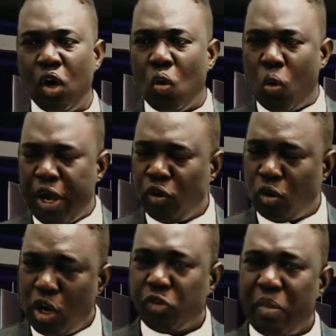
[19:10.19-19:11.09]
When you
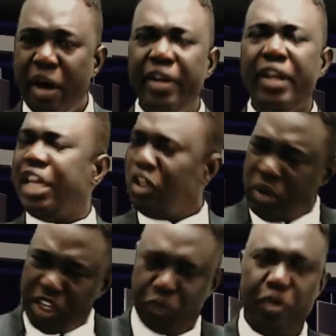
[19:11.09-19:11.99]
got married, a new
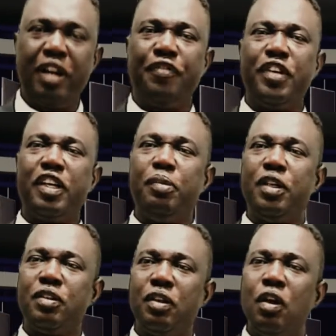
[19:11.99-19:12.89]
experience of taking
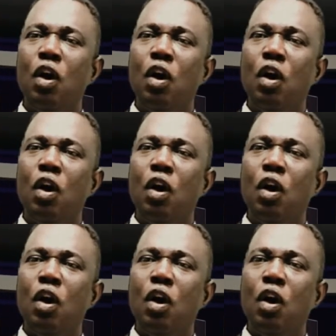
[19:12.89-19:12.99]
place.